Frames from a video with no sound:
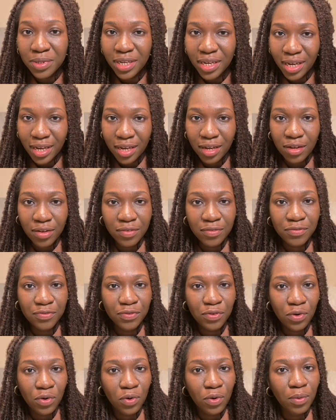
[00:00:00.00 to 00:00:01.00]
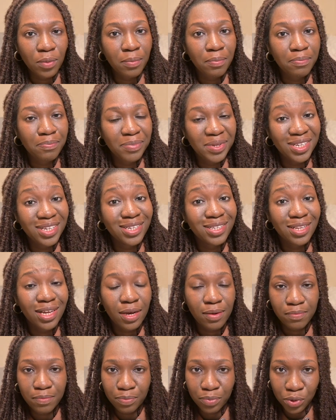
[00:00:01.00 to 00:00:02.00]
gear for
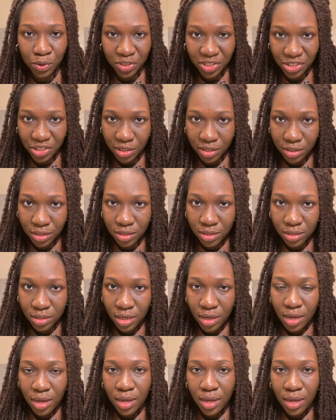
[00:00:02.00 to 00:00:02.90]
beginner budgets